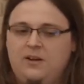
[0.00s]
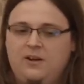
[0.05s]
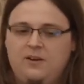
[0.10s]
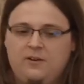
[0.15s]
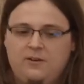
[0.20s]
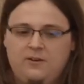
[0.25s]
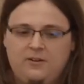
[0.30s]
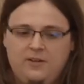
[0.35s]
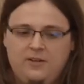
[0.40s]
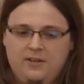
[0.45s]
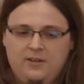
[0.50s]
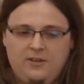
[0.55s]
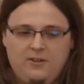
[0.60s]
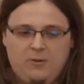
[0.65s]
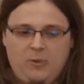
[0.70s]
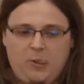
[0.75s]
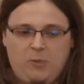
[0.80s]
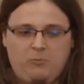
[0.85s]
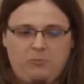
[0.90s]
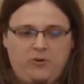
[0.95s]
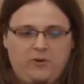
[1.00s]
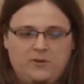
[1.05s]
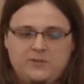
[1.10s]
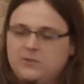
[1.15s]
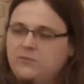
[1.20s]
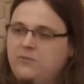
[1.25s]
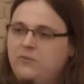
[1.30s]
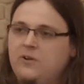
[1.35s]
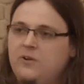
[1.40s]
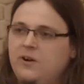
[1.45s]
are
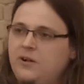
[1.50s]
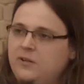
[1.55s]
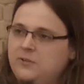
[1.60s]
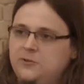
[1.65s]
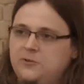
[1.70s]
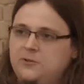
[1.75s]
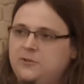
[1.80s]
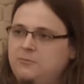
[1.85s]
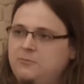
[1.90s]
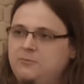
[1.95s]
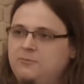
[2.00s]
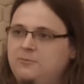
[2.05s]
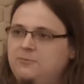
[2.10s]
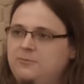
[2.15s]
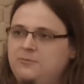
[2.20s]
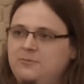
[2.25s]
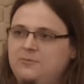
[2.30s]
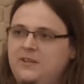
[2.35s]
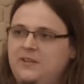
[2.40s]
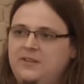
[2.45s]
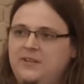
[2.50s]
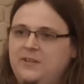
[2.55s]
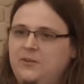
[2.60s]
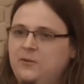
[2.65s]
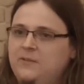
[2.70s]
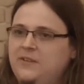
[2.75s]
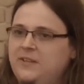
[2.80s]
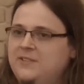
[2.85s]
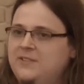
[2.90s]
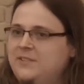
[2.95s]
parts of our culture and they
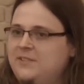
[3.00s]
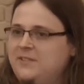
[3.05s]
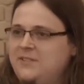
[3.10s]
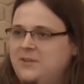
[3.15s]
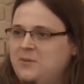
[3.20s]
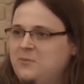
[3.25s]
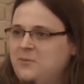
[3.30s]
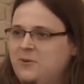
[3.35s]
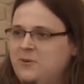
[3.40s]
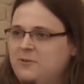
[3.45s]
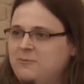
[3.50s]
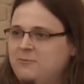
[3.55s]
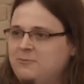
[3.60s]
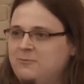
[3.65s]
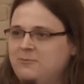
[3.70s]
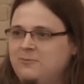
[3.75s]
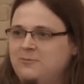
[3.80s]
don't exist anymore.